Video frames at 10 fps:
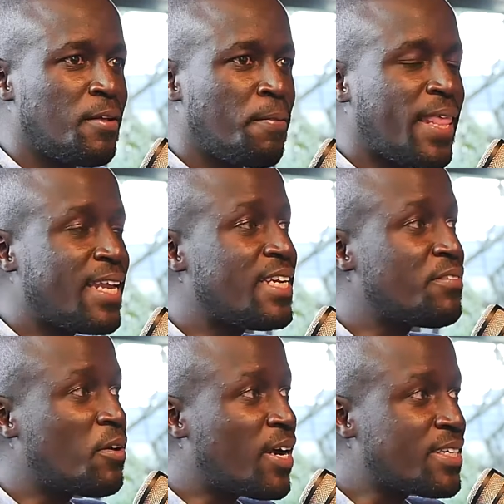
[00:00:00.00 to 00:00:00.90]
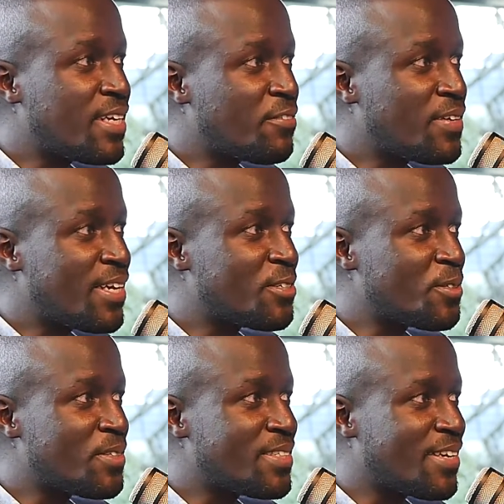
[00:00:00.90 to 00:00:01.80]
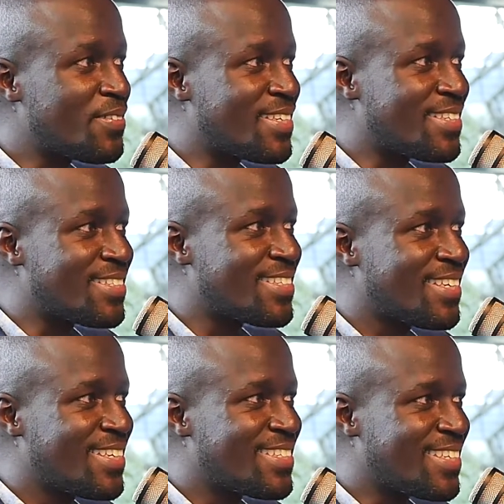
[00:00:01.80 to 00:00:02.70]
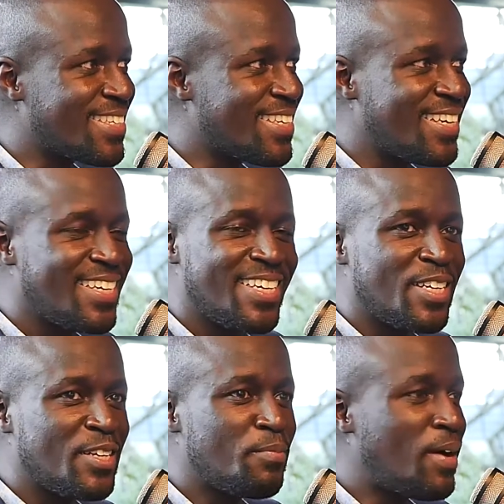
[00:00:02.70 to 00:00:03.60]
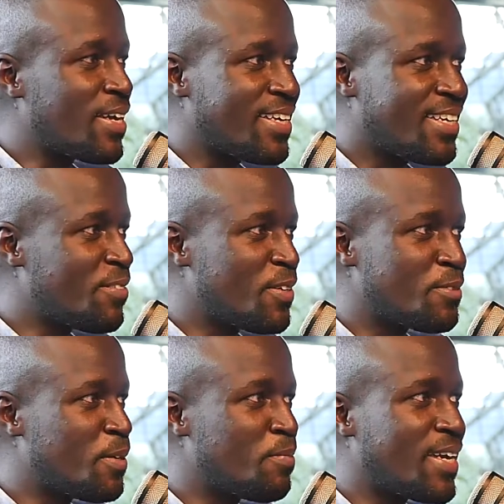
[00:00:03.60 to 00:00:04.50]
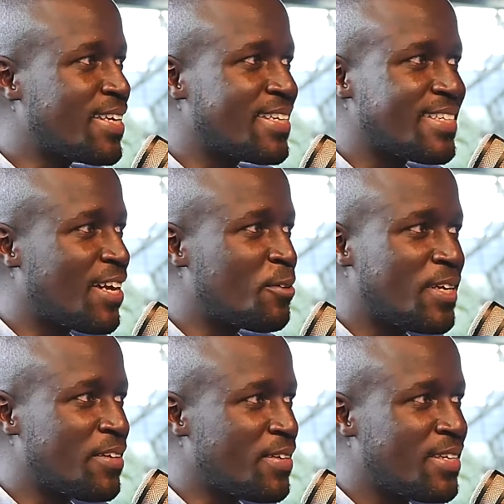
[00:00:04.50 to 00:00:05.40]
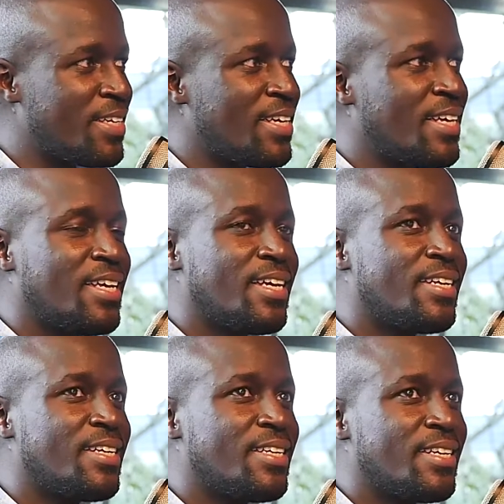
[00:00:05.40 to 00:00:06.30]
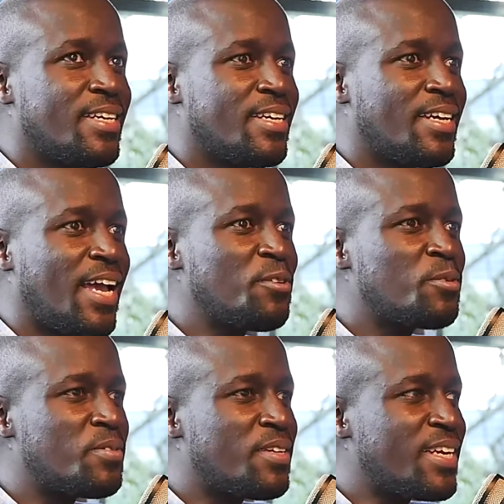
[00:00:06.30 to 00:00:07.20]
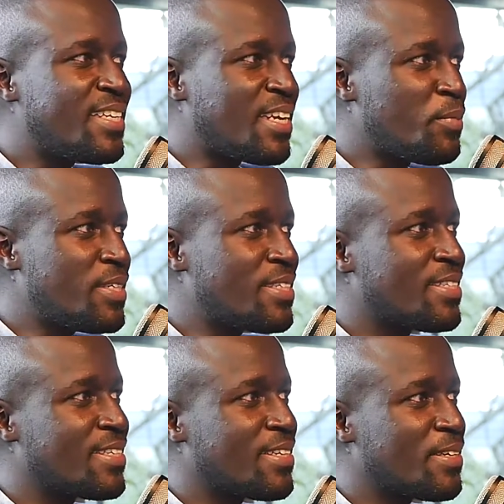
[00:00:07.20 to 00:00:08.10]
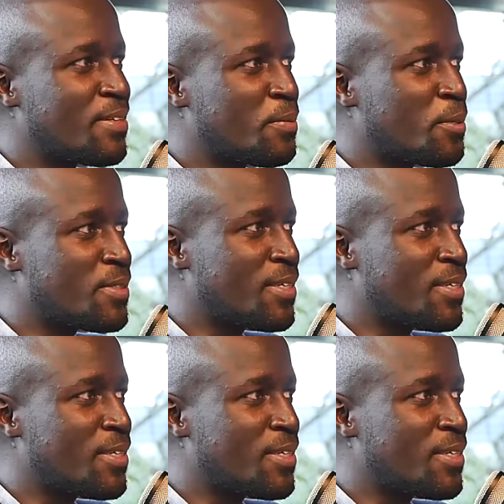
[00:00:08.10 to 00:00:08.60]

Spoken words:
I'd never worked in a financial services sector, banking, investment banking, SACCO, never. And I used to dread it a bit because I